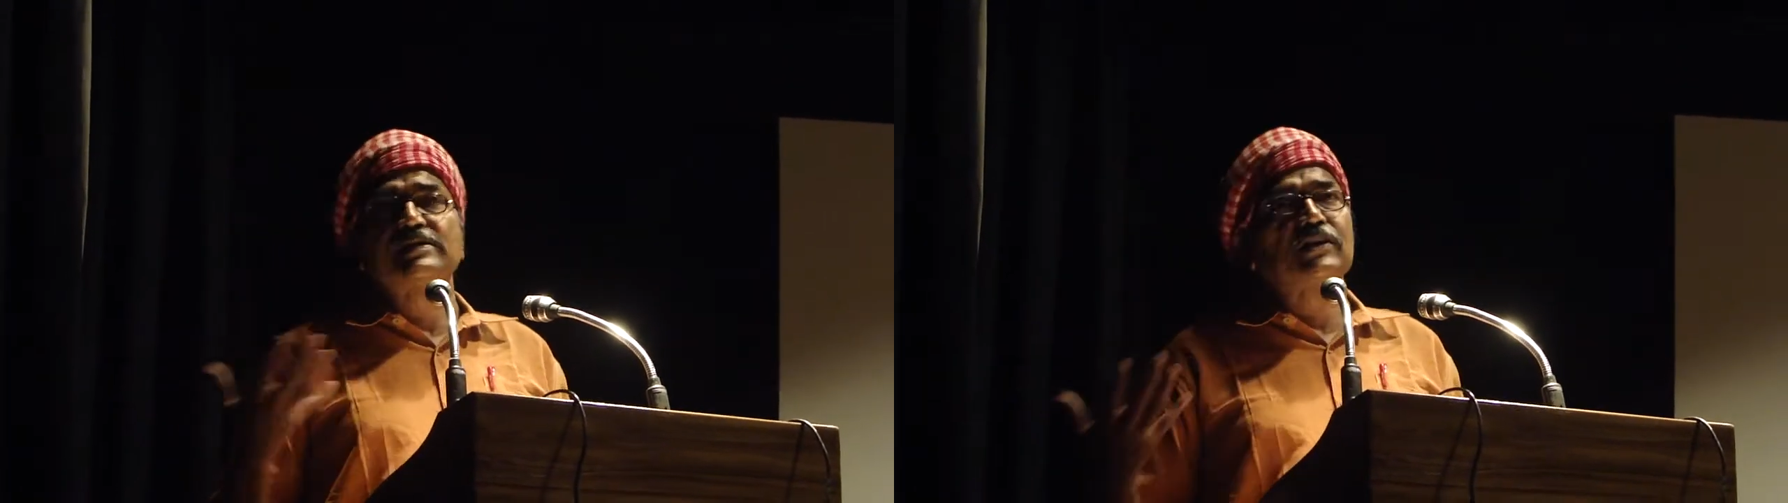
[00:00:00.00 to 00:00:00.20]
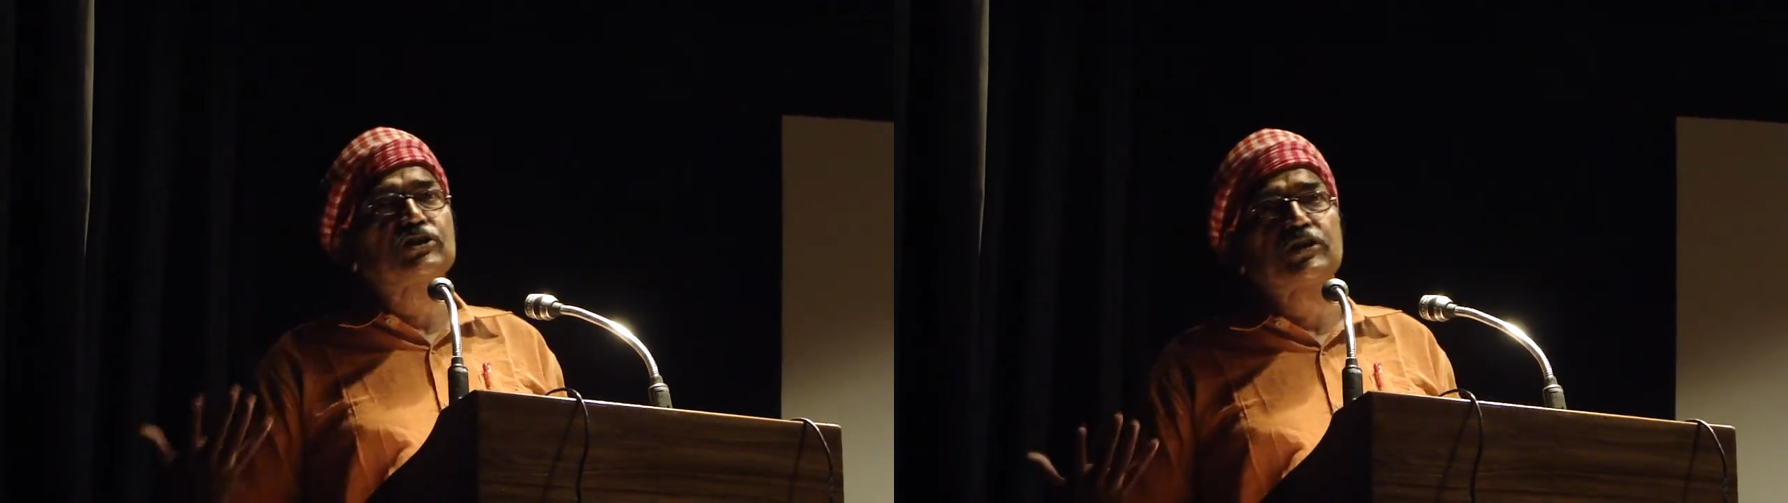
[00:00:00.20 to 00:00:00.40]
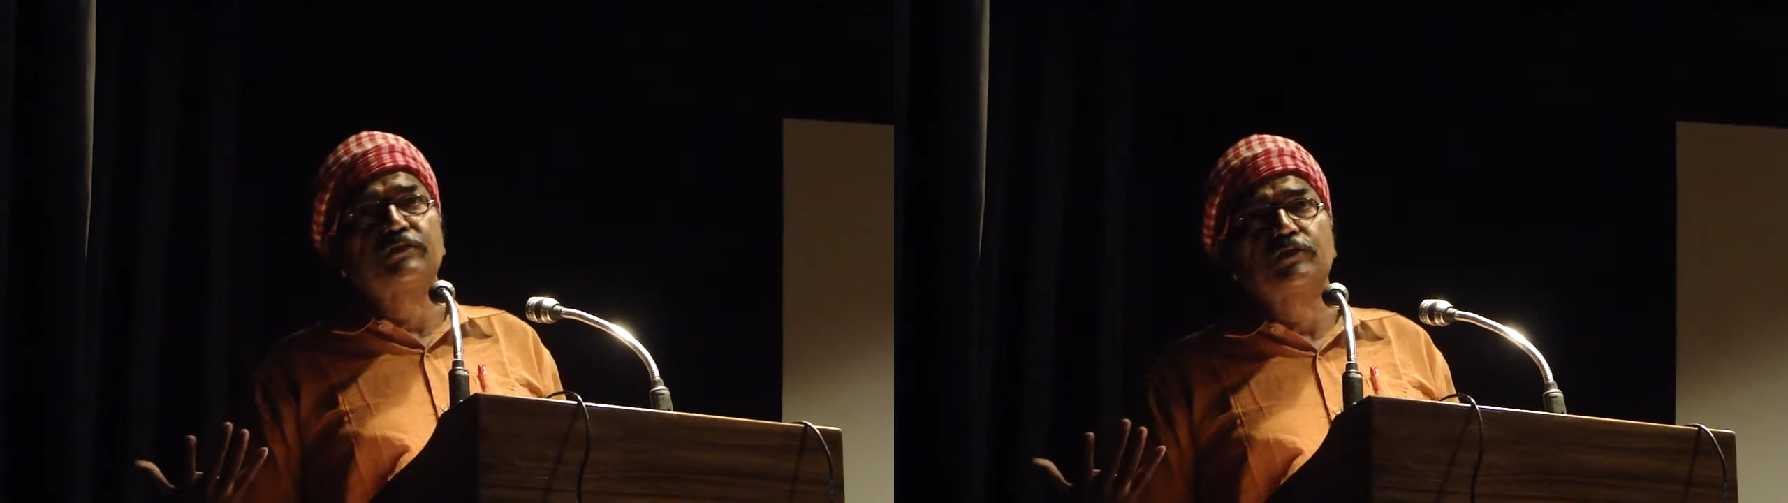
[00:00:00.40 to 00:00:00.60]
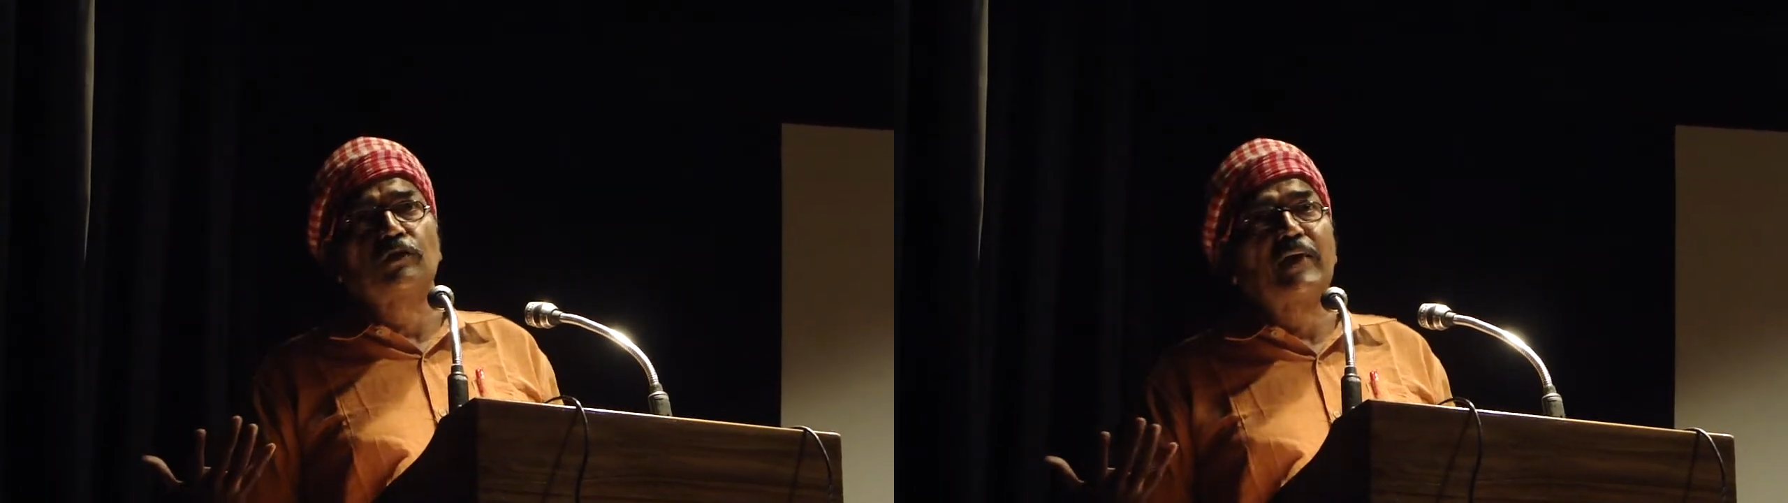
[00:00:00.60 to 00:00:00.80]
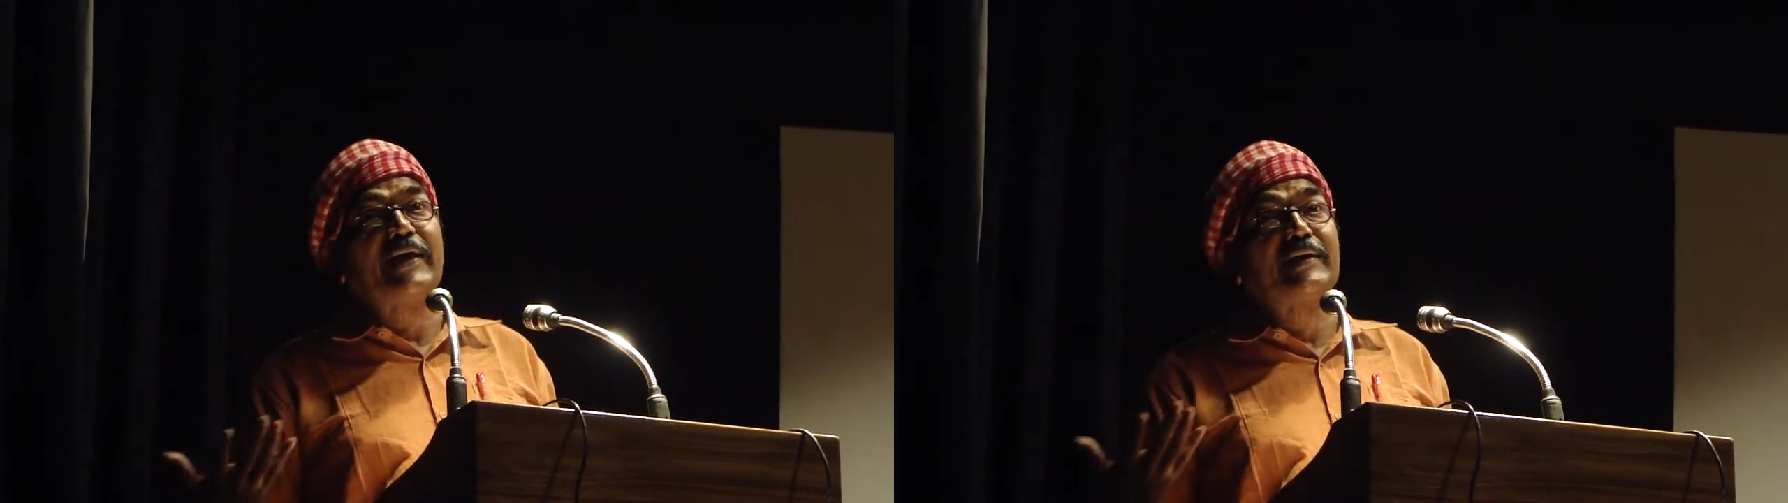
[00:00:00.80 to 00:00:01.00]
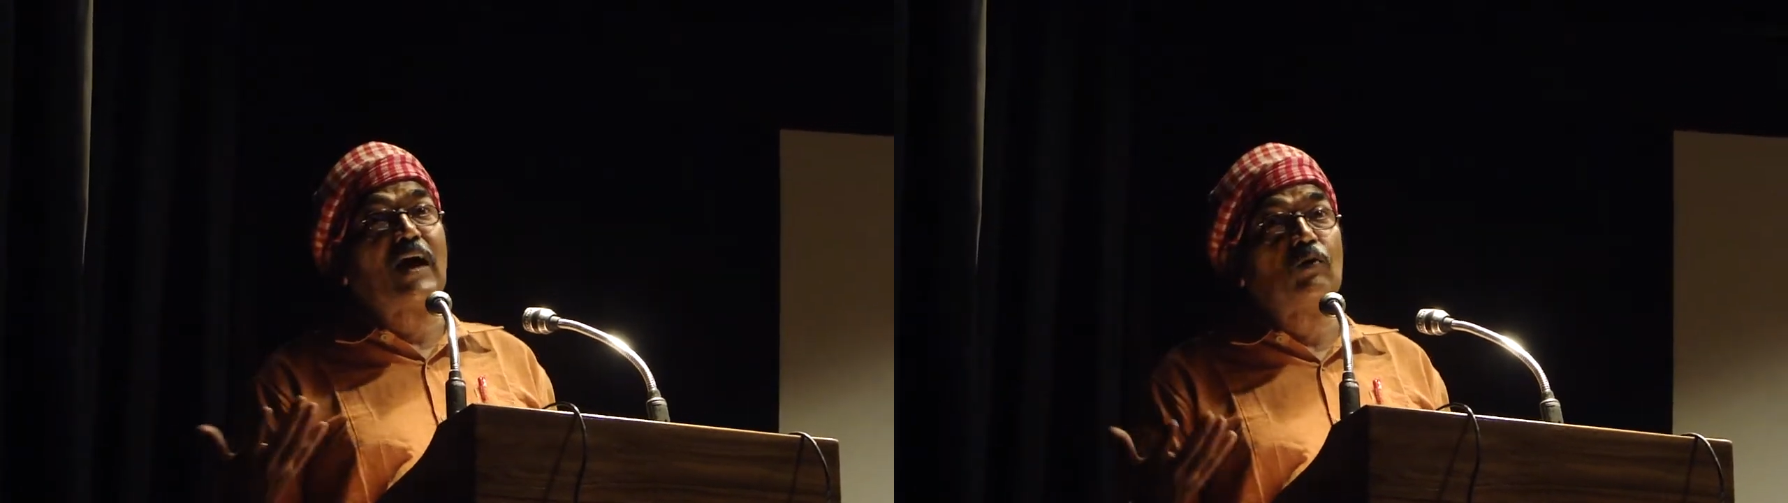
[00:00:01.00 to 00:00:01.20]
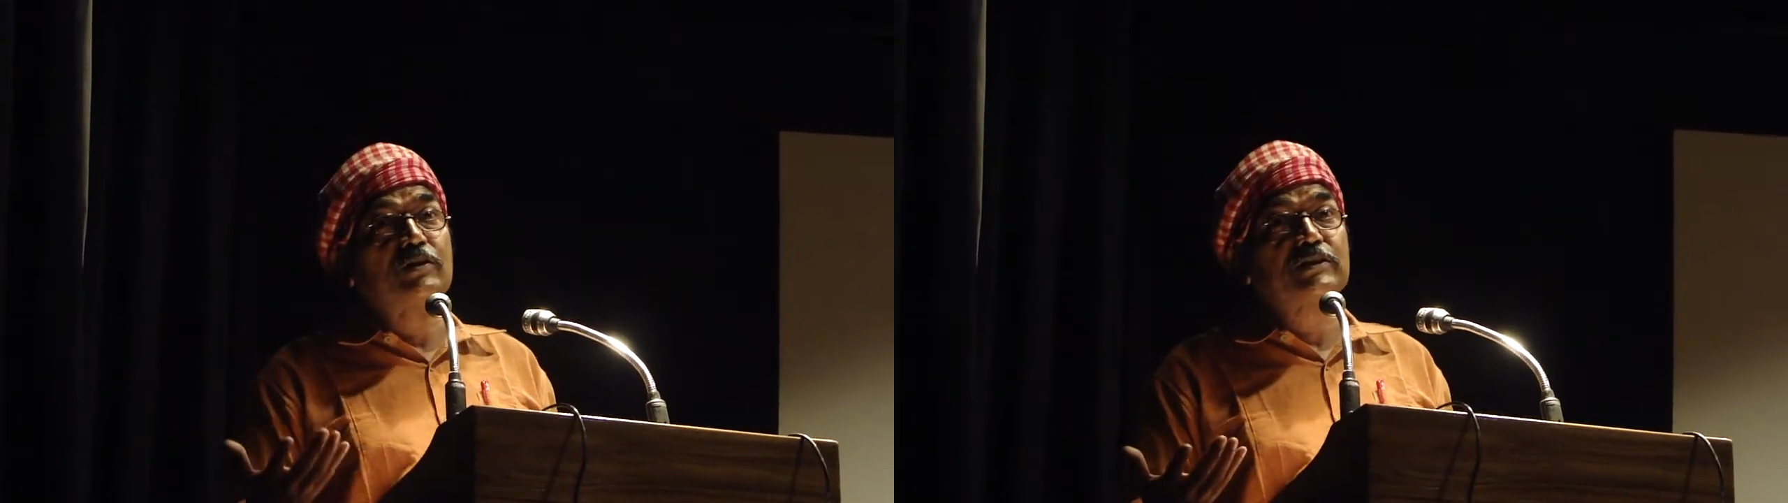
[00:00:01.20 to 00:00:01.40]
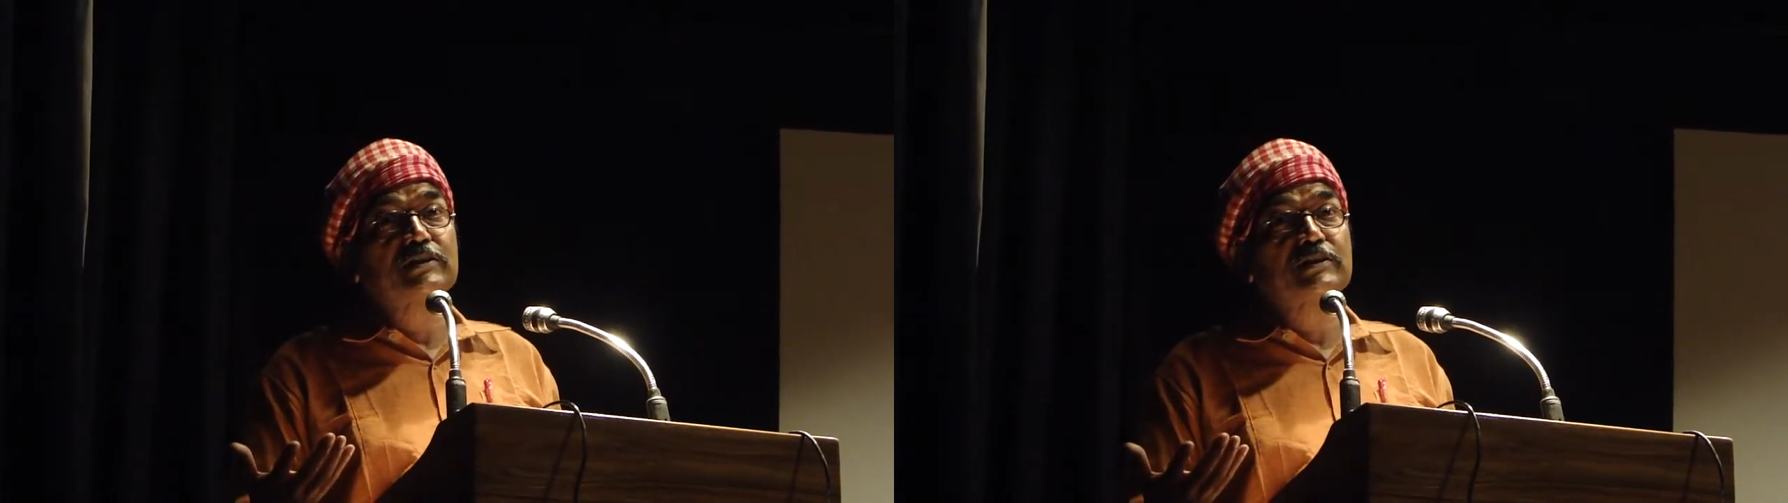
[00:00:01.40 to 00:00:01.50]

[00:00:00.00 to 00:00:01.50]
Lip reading: in a shift of 8 hours.